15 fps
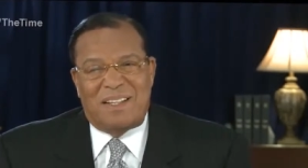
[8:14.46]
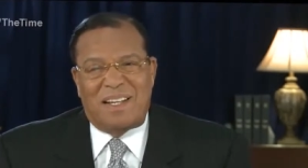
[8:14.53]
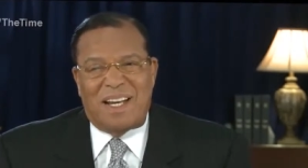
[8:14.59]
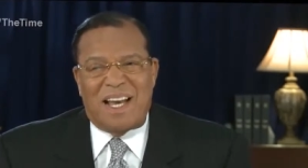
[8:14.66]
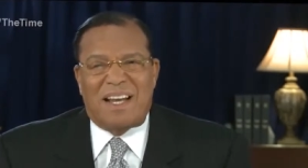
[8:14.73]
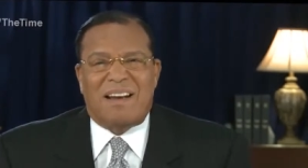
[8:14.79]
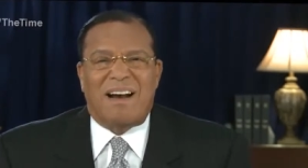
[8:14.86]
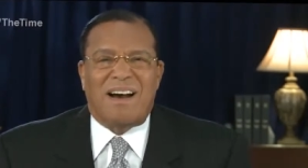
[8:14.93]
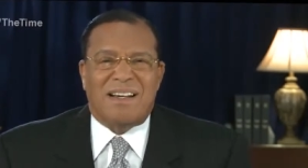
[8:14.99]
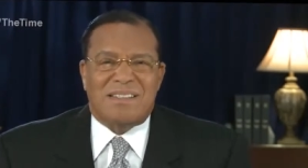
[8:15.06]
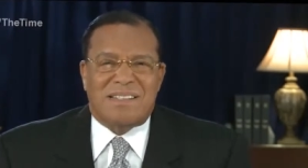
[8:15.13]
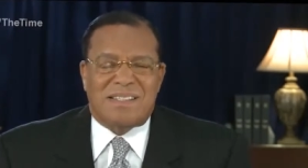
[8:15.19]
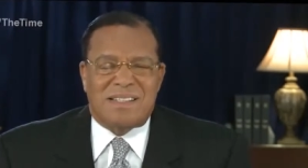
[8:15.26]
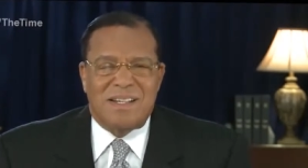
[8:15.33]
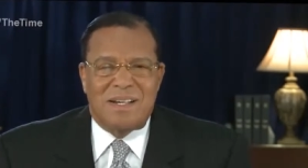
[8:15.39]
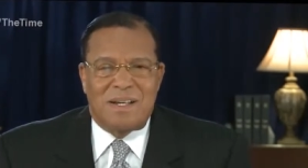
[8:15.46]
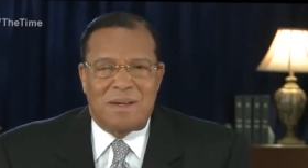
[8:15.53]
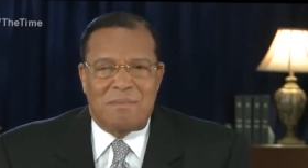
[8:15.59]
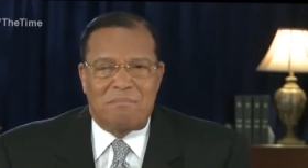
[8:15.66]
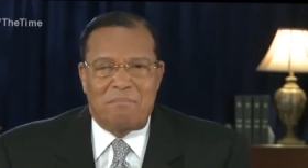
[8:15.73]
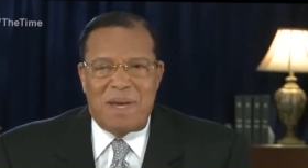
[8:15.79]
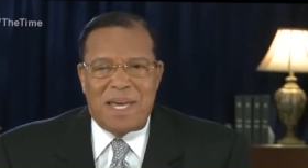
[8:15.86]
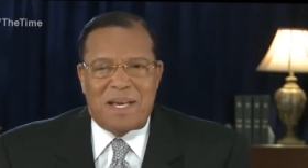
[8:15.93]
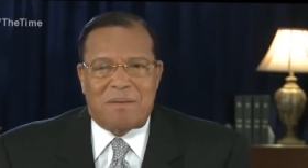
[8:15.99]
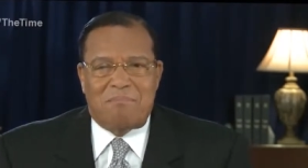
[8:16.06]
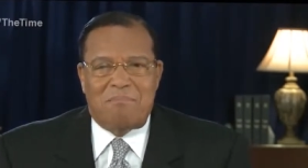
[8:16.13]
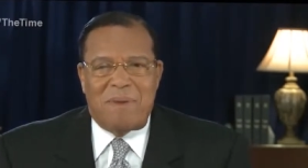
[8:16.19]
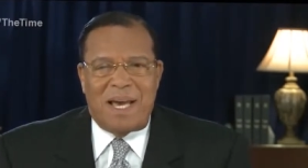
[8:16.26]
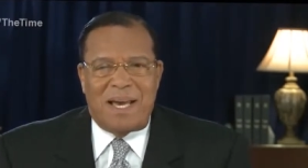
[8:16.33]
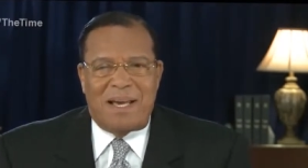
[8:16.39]
Let us make
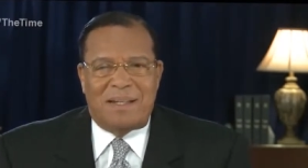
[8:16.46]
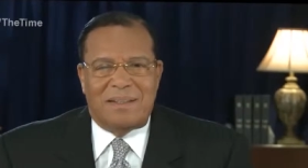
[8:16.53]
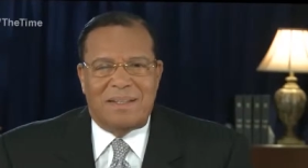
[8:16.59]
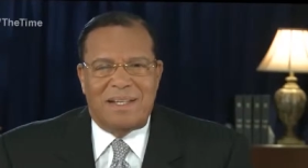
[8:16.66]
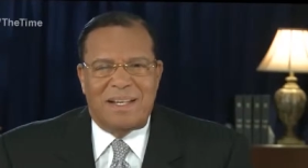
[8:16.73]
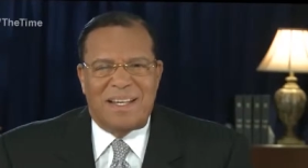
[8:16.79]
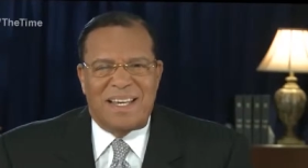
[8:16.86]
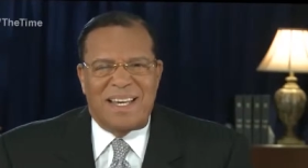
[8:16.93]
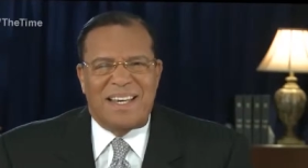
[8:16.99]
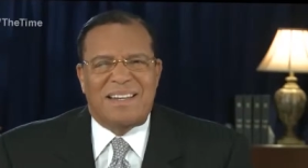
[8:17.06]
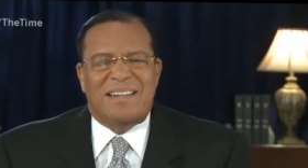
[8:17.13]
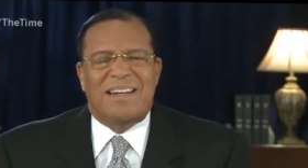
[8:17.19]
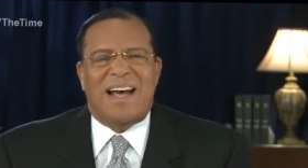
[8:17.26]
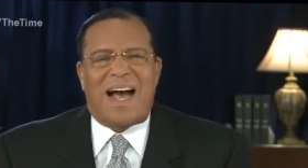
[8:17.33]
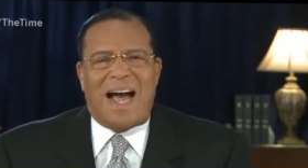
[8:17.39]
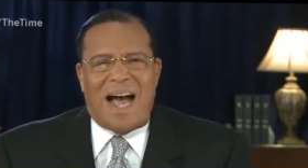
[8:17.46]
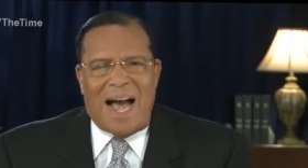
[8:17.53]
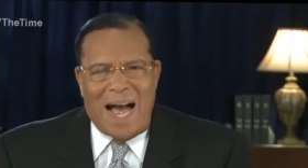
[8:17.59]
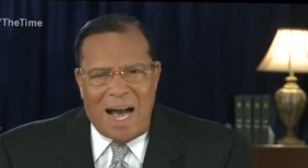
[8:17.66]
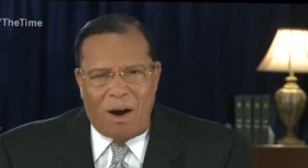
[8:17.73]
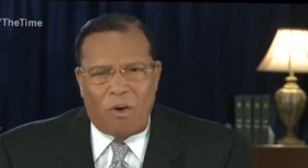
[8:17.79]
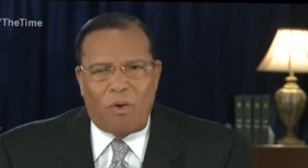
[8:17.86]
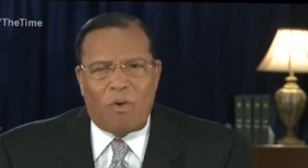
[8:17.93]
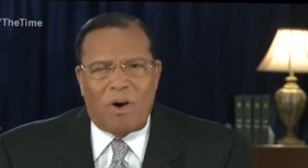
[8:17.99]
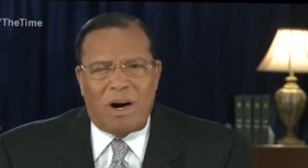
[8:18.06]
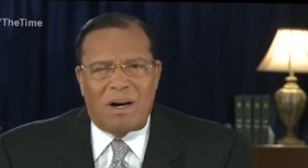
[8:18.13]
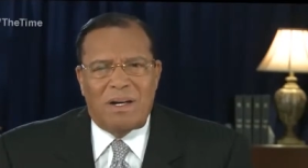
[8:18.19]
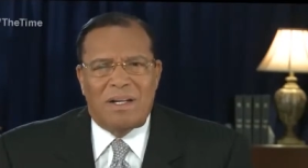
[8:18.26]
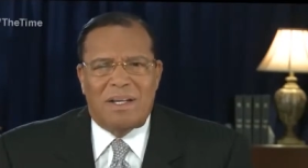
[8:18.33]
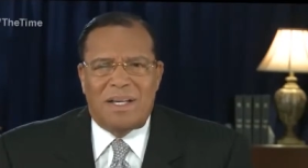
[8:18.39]
man in
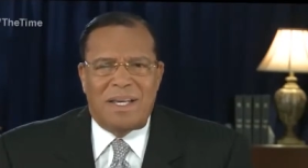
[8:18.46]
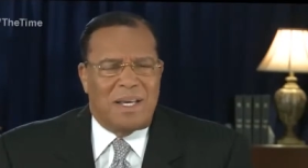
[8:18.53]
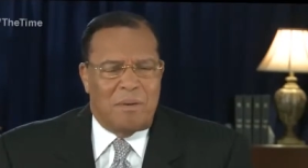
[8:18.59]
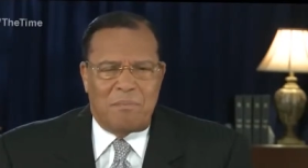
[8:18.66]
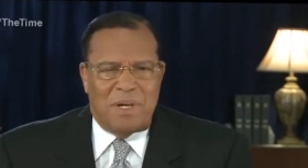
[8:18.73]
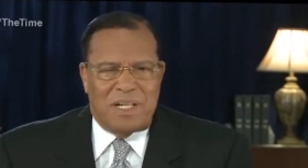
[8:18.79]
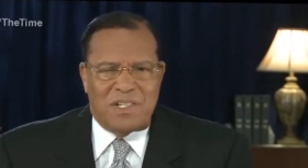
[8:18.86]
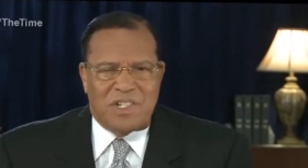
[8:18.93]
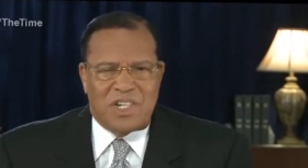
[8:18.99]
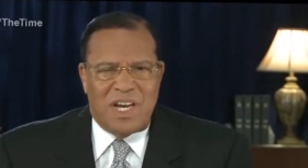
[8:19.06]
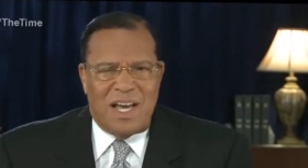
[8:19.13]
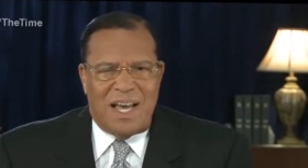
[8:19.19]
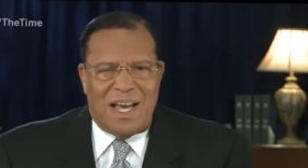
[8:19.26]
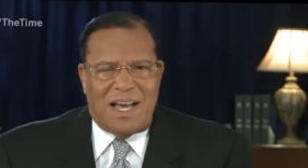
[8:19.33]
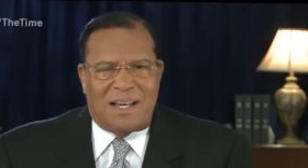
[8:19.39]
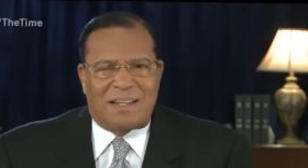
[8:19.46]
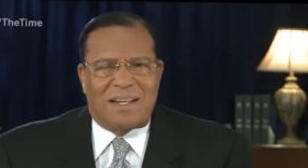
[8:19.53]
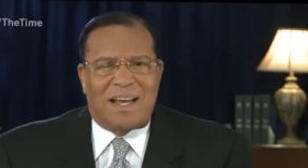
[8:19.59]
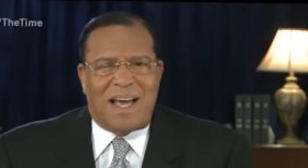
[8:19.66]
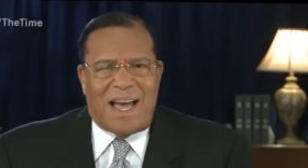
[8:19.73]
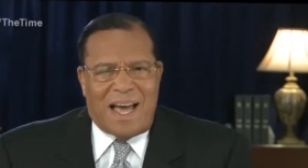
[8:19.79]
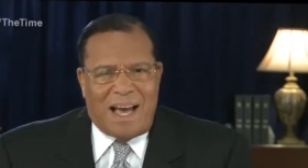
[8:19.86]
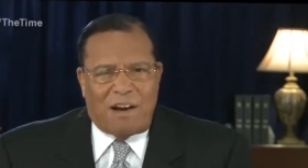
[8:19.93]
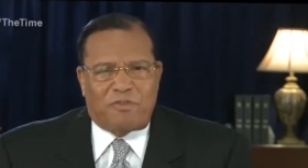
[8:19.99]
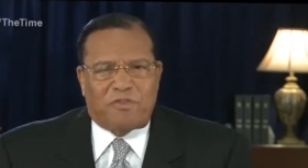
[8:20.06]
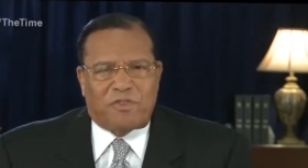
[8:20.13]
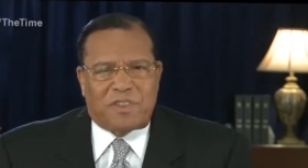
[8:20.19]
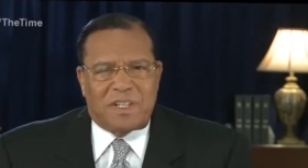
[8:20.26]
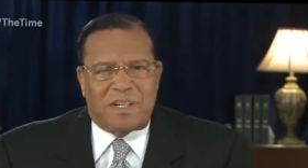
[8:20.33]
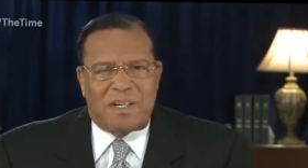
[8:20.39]
our image and
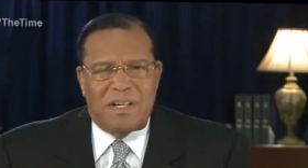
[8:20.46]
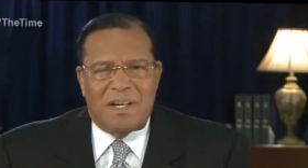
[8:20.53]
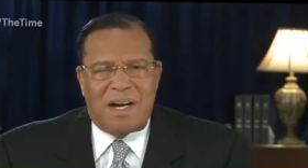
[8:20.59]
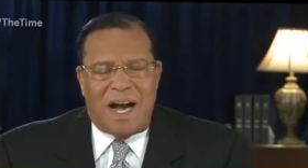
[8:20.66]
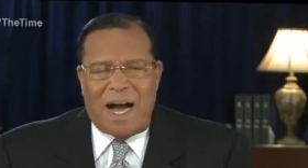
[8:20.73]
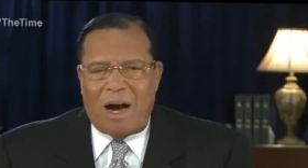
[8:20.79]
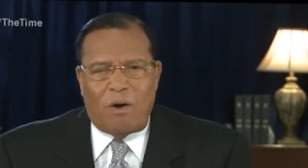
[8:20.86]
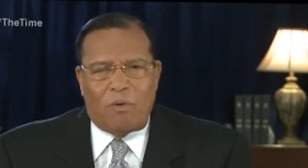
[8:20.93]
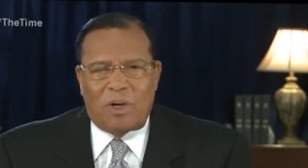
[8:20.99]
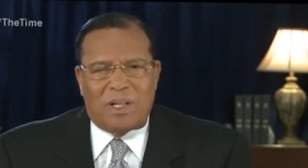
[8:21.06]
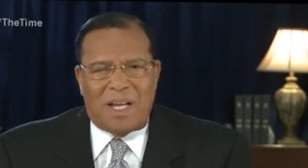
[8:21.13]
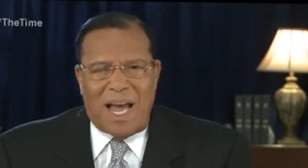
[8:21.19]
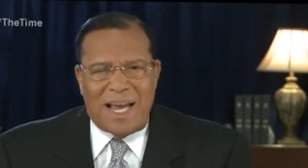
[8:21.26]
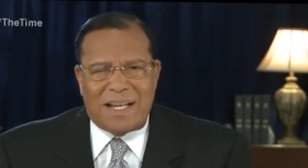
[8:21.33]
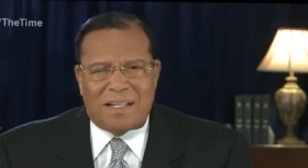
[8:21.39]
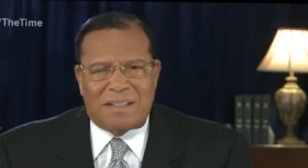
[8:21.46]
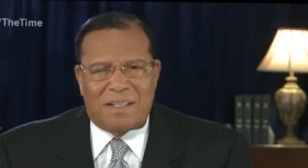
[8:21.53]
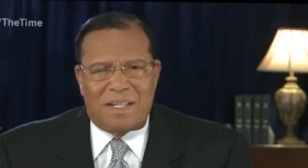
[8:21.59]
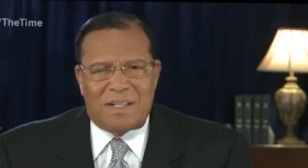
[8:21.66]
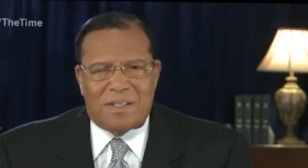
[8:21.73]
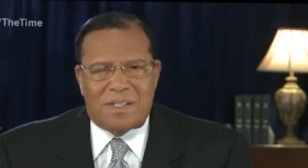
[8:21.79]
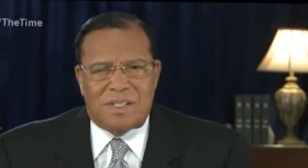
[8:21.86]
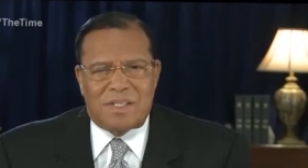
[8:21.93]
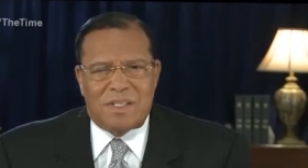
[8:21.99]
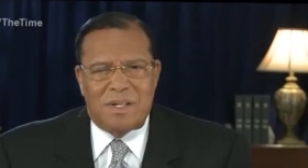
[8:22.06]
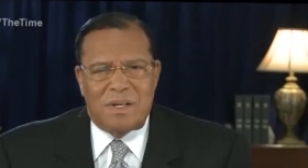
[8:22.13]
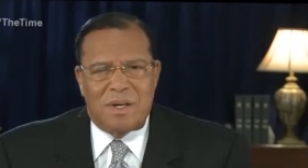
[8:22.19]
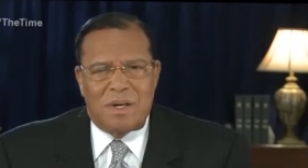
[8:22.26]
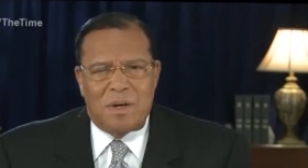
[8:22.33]
after our likeness.